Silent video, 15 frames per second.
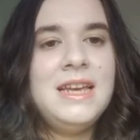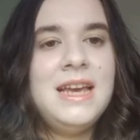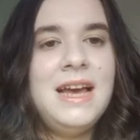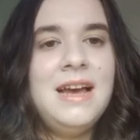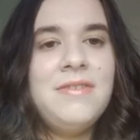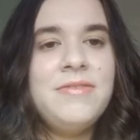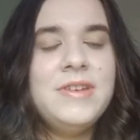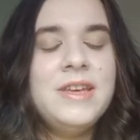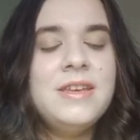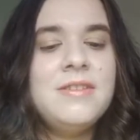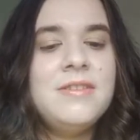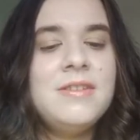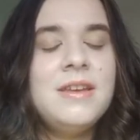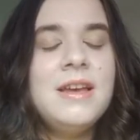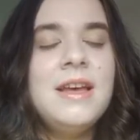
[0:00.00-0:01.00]

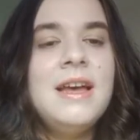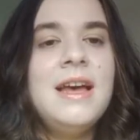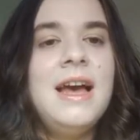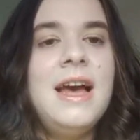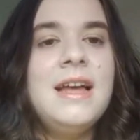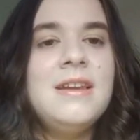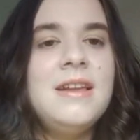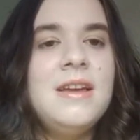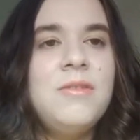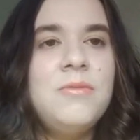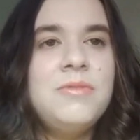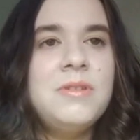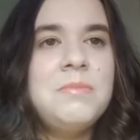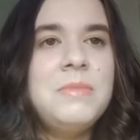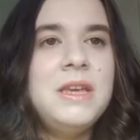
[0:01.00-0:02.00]
cafes, and it
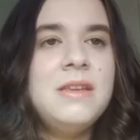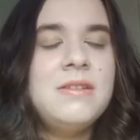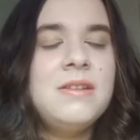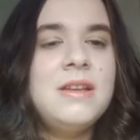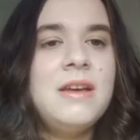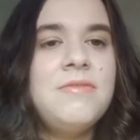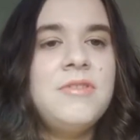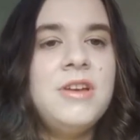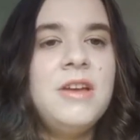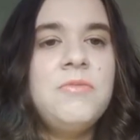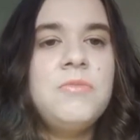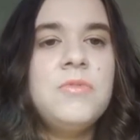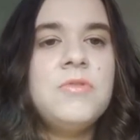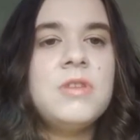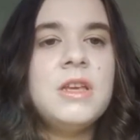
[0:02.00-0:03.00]
was amazing.
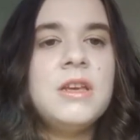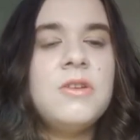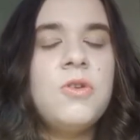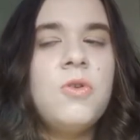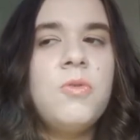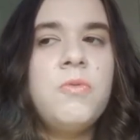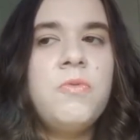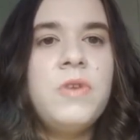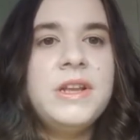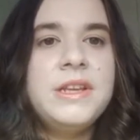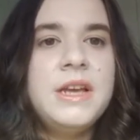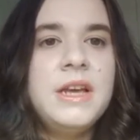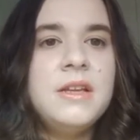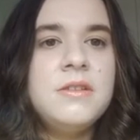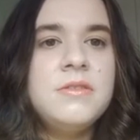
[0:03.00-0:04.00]
Everything was like all
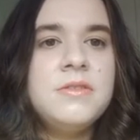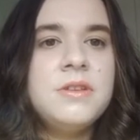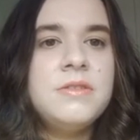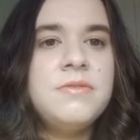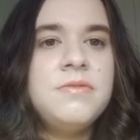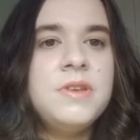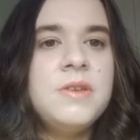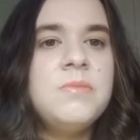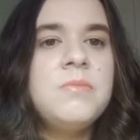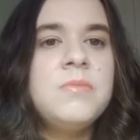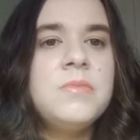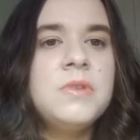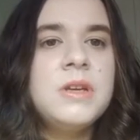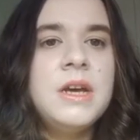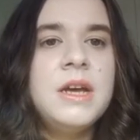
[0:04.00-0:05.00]
vintage
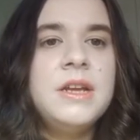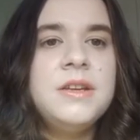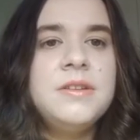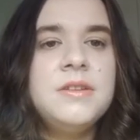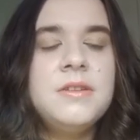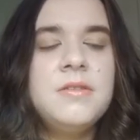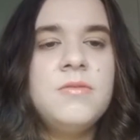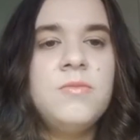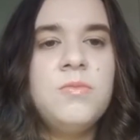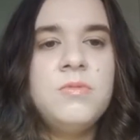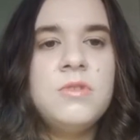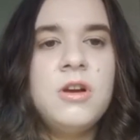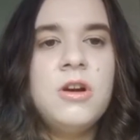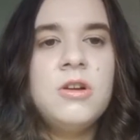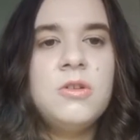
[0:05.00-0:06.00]
themed and
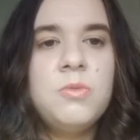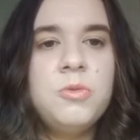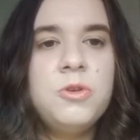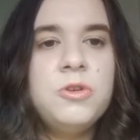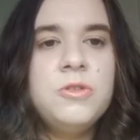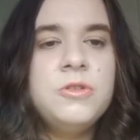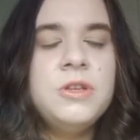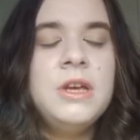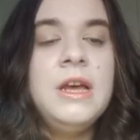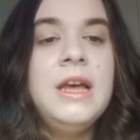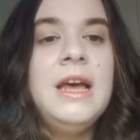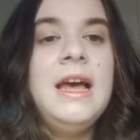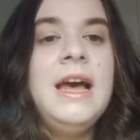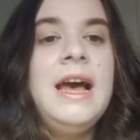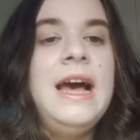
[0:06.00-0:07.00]
dark wood,
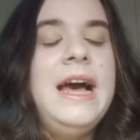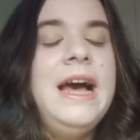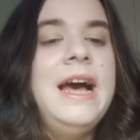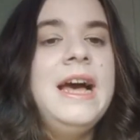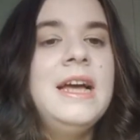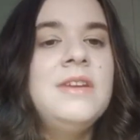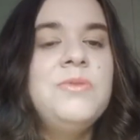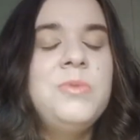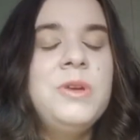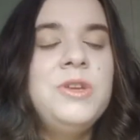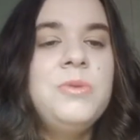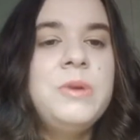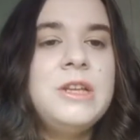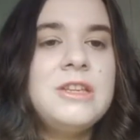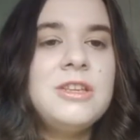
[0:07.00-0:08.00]
and
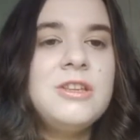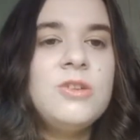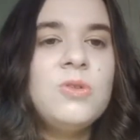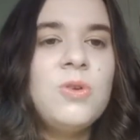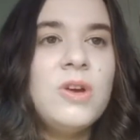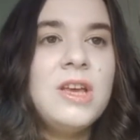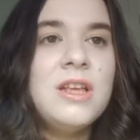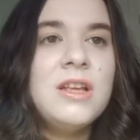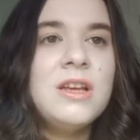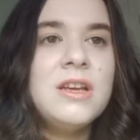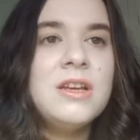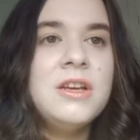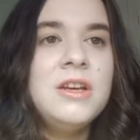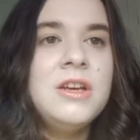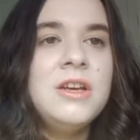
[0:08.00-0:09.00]
when you went to the
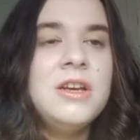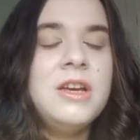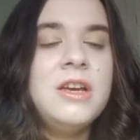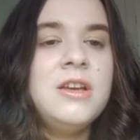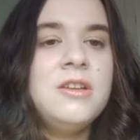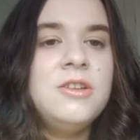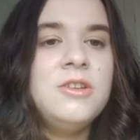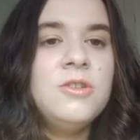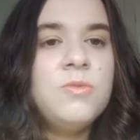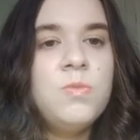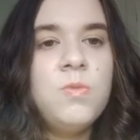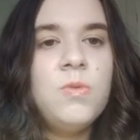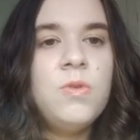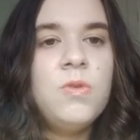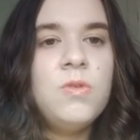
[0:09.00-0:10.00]
toilet,
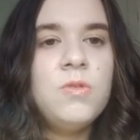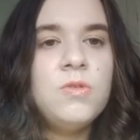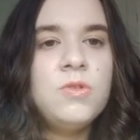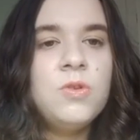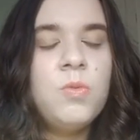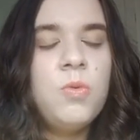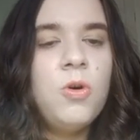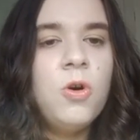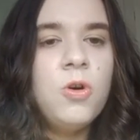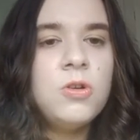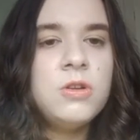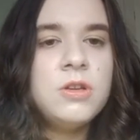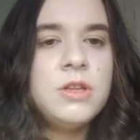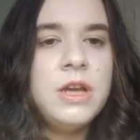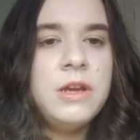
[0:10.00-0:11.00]
you
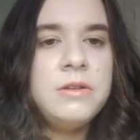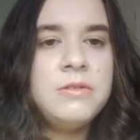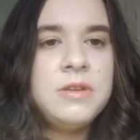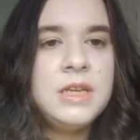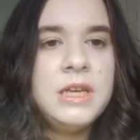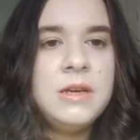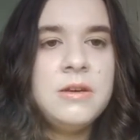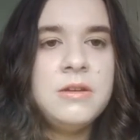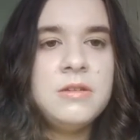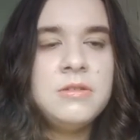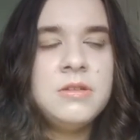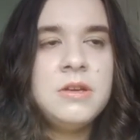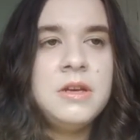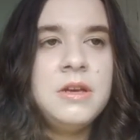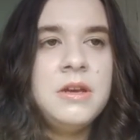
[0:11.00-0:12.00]
walked
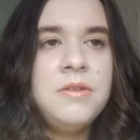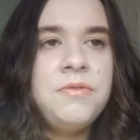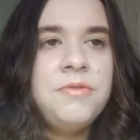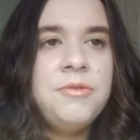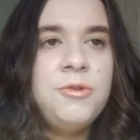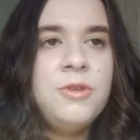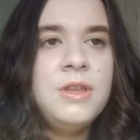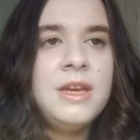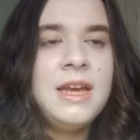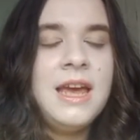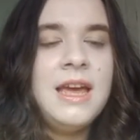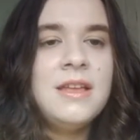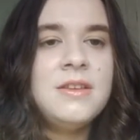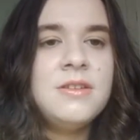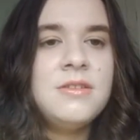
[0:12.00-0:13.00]
downstairs through the
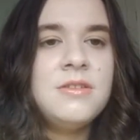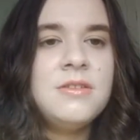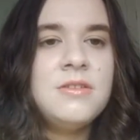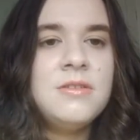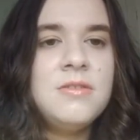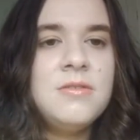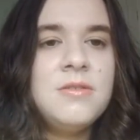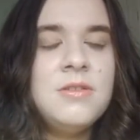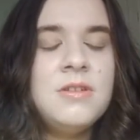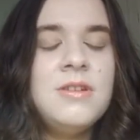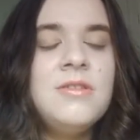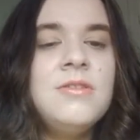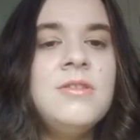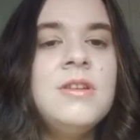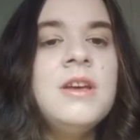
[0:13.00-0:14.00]

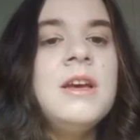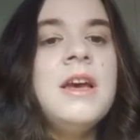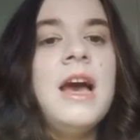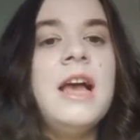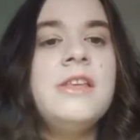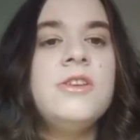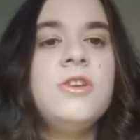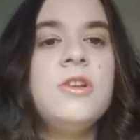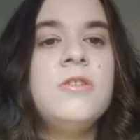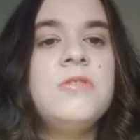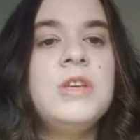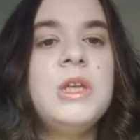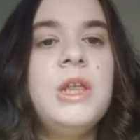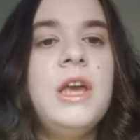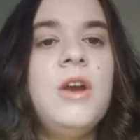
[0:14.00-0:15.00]
kitchen, and you could
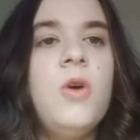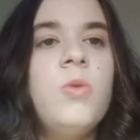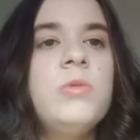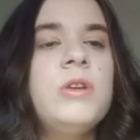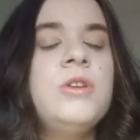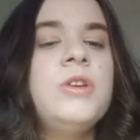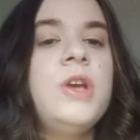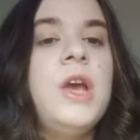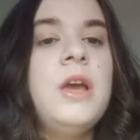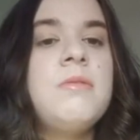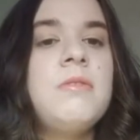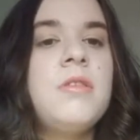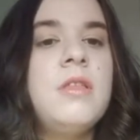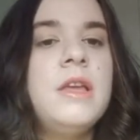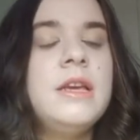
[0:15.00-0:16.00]
see like all the
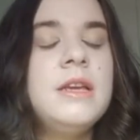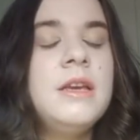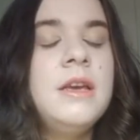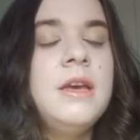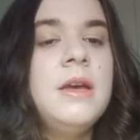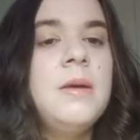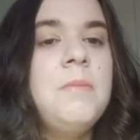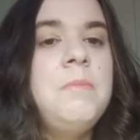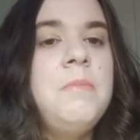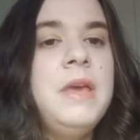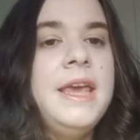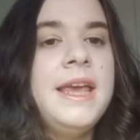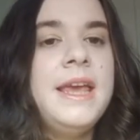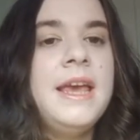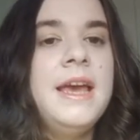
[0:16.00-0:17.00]
chefs like
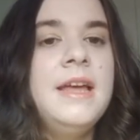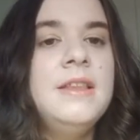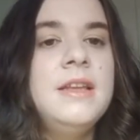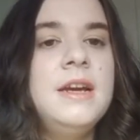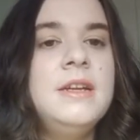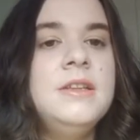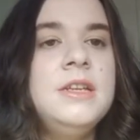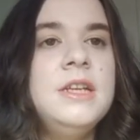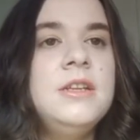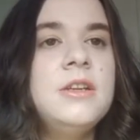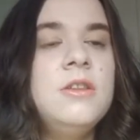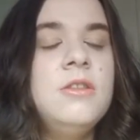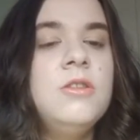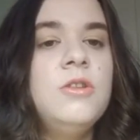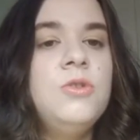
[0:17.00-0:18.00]
making and
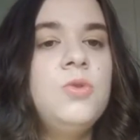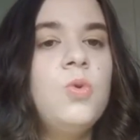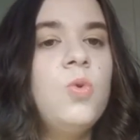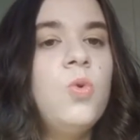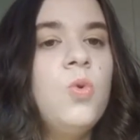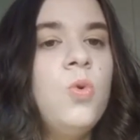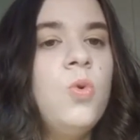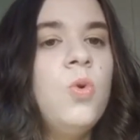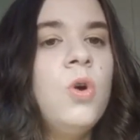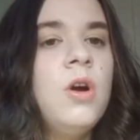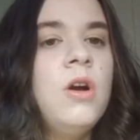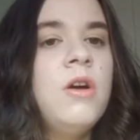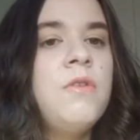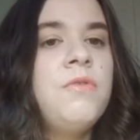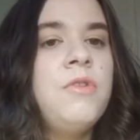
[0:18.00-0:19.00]
kneading the dough
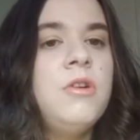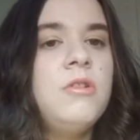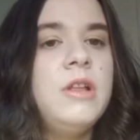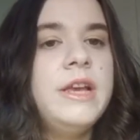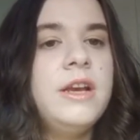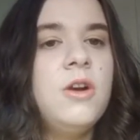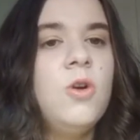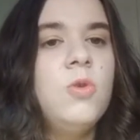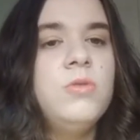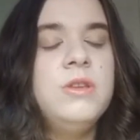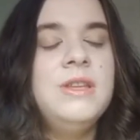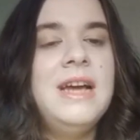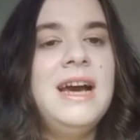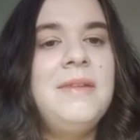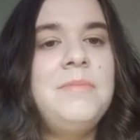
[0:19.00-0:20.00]
for like all the
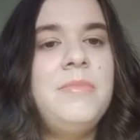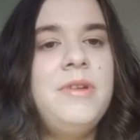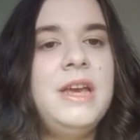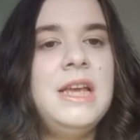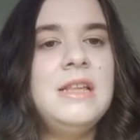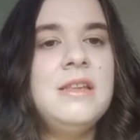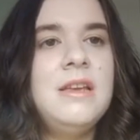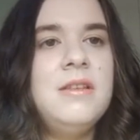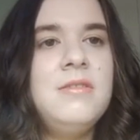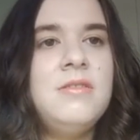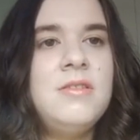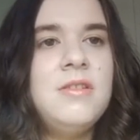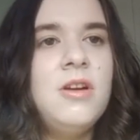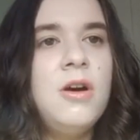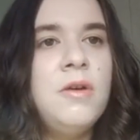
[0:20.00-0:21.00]
naan bread and
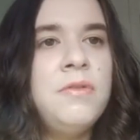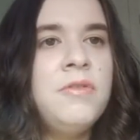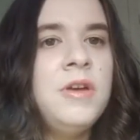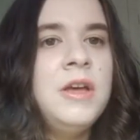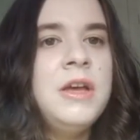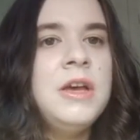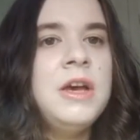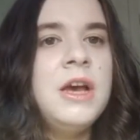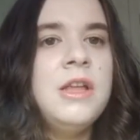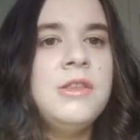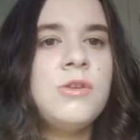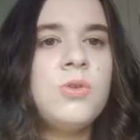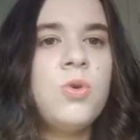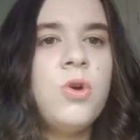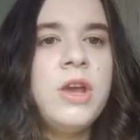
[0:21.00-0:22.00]
stuff.
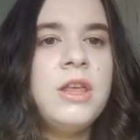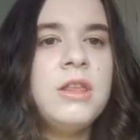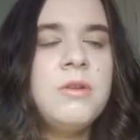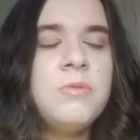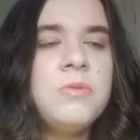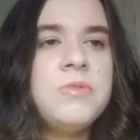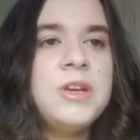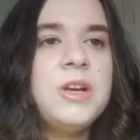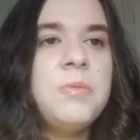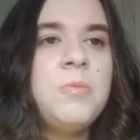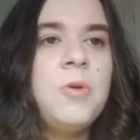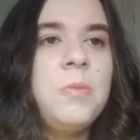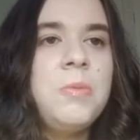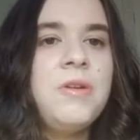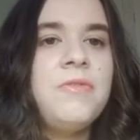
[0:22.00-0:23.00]
And the toilet was like a
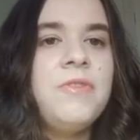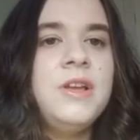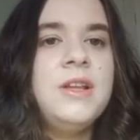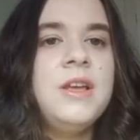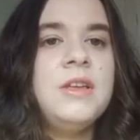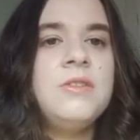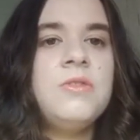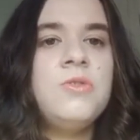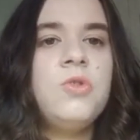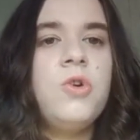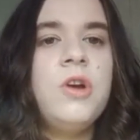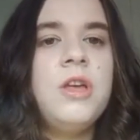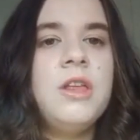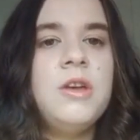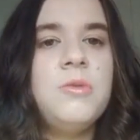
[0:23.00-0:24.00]
proper vintage
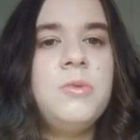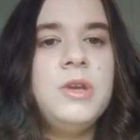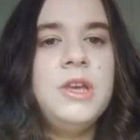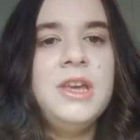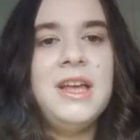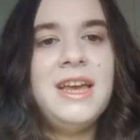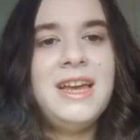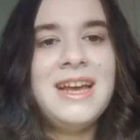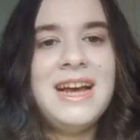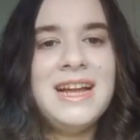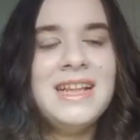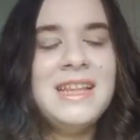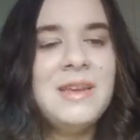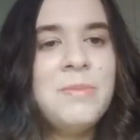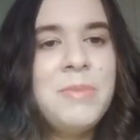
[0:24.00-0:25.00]
toilet where you like
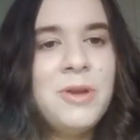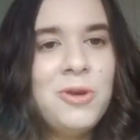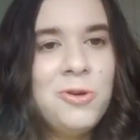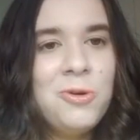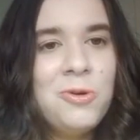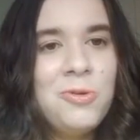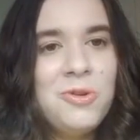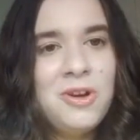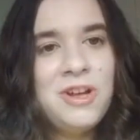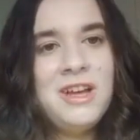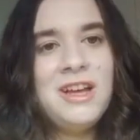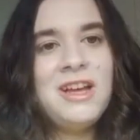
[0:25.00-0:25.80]
had to pull